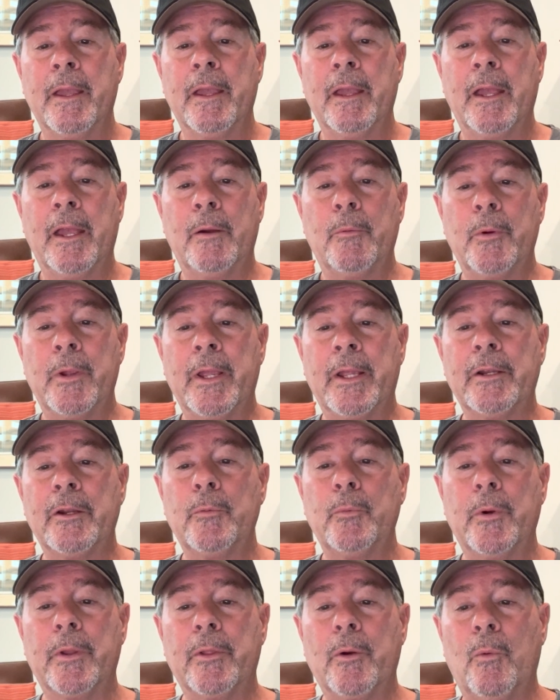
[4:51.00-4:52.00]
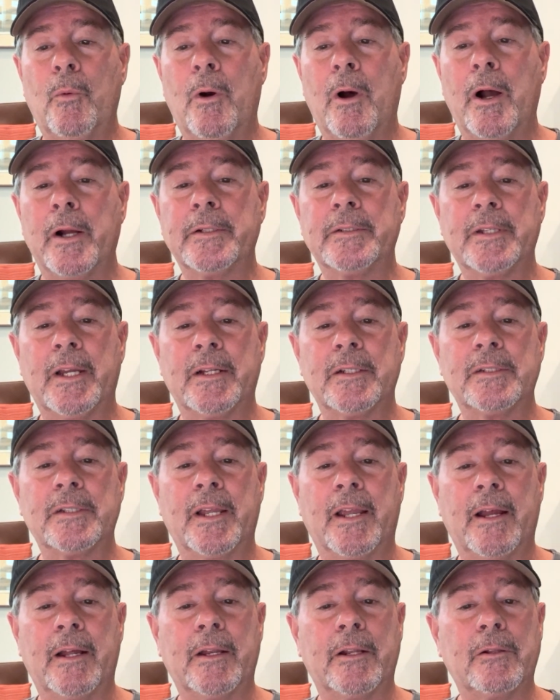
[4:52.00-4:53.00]
And we ended with a walk
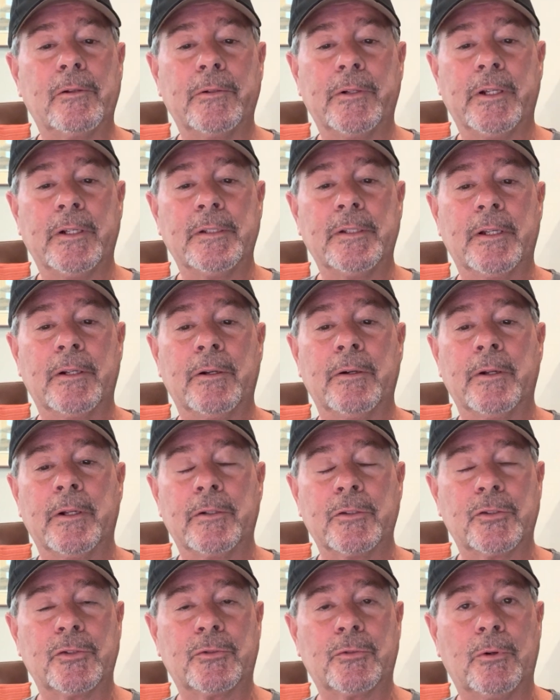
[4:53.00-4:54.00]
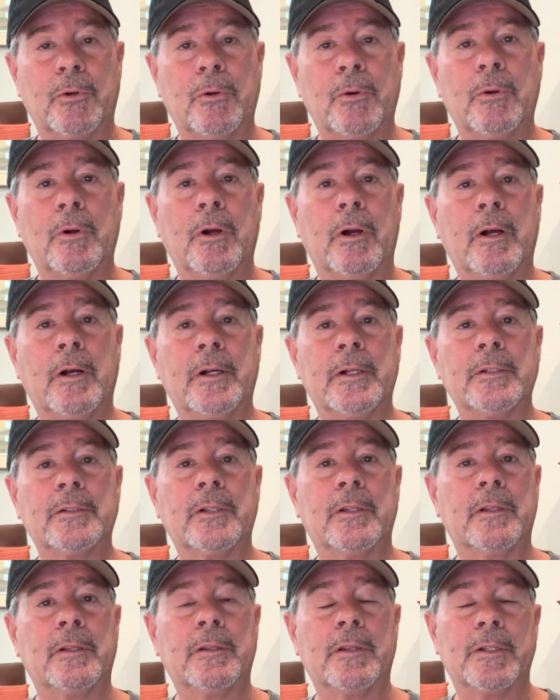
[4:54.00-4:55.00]
downtown, including dinner and a stroll
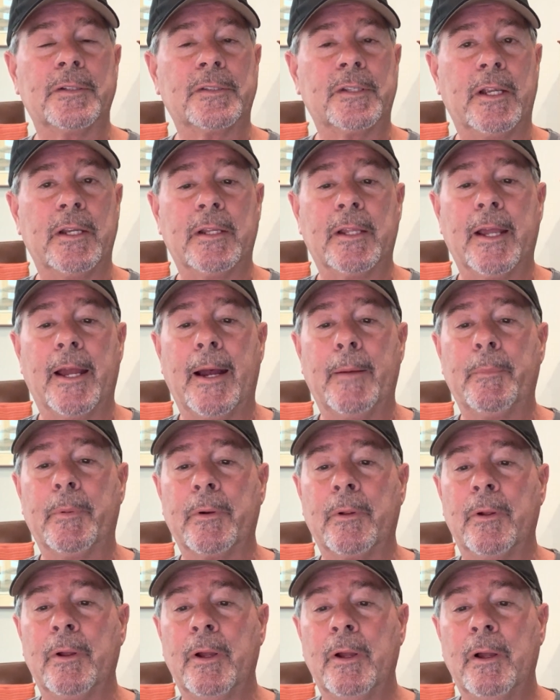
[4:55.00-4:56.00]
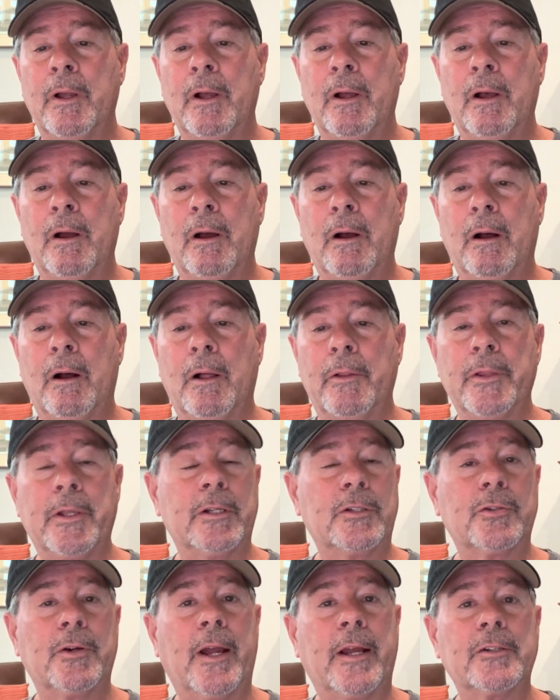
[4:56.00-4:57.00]
to the state capitol. All the
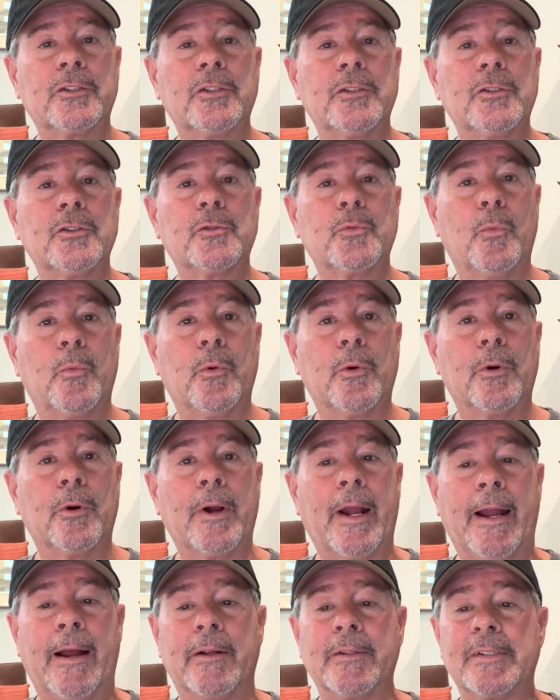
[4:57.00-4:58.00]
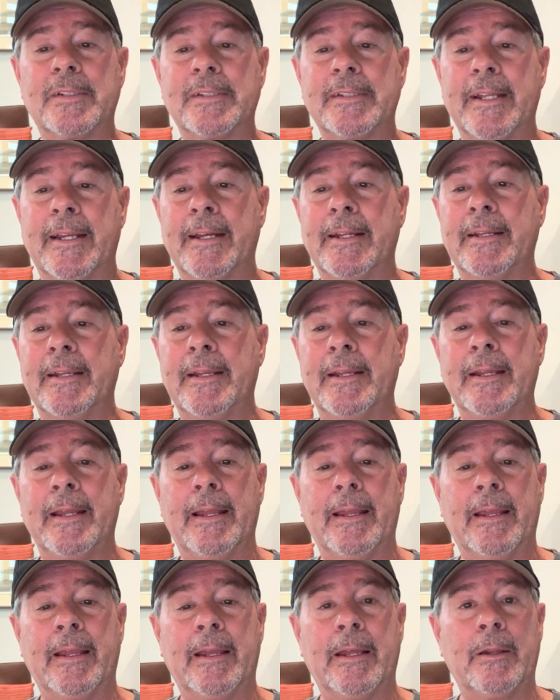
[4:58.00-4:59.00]
attractions were
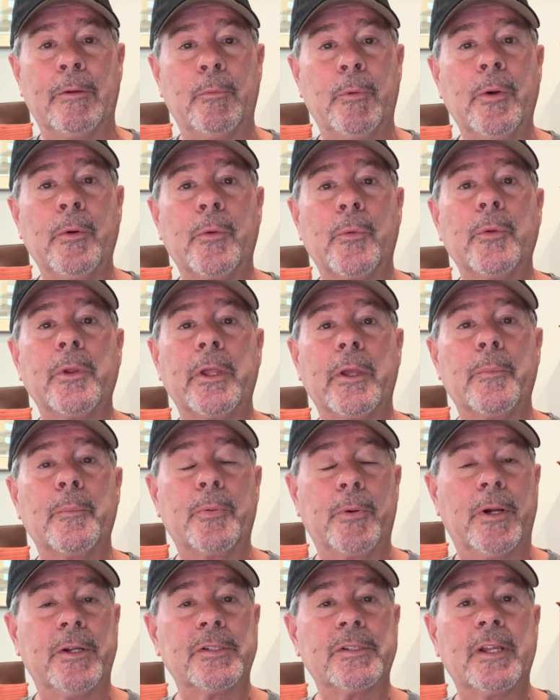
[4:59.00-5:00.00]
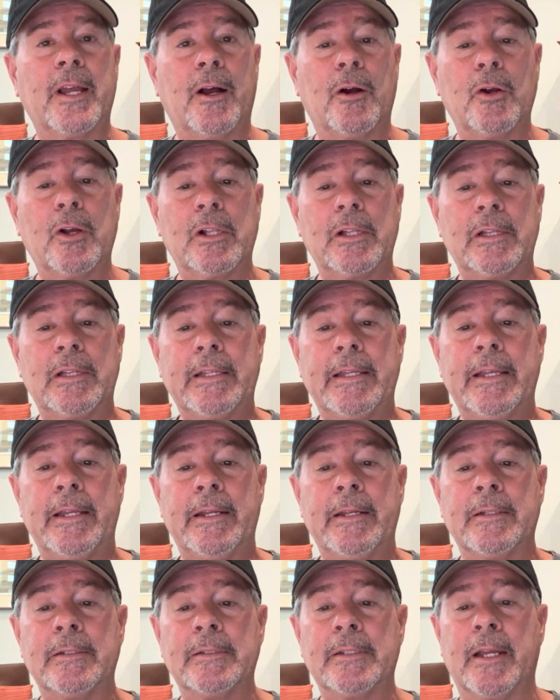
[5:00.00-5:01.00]
outstanding, and we were really impressed how
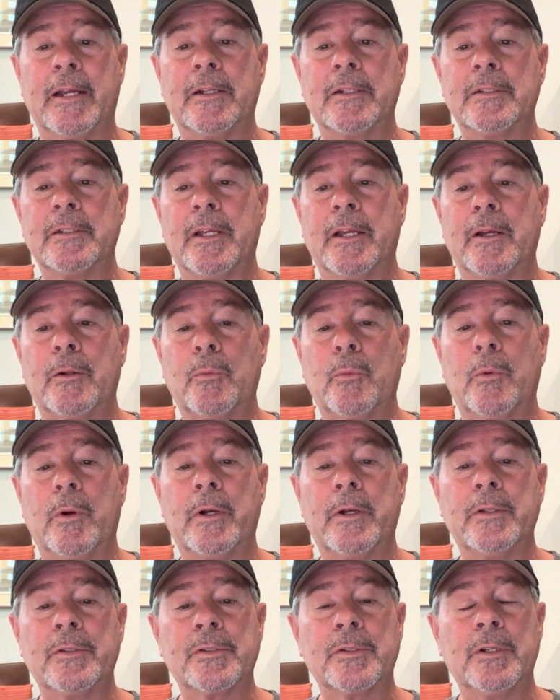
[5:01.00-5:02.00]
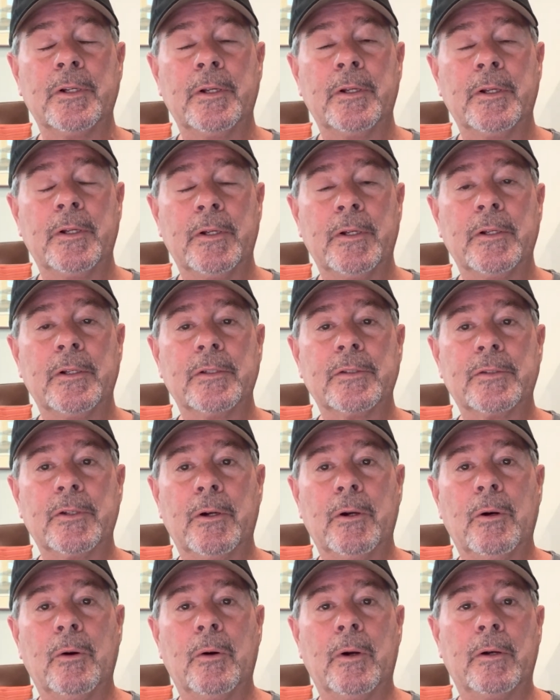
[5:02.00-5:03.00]
clean downtown was.
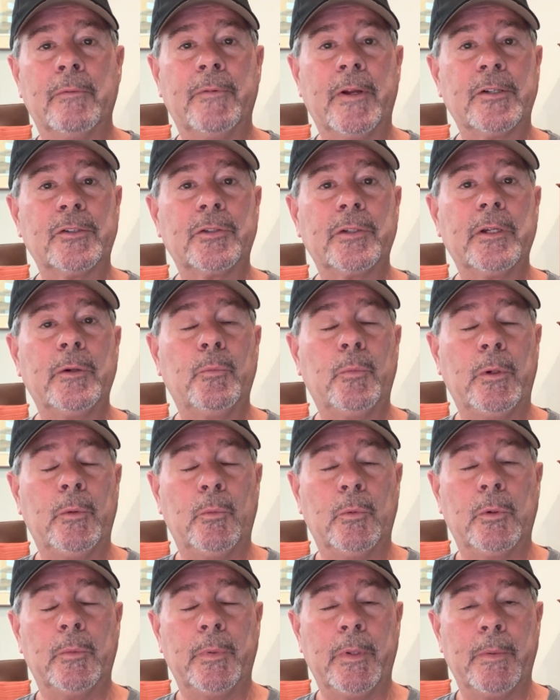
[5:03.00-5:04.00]
So eventually we will be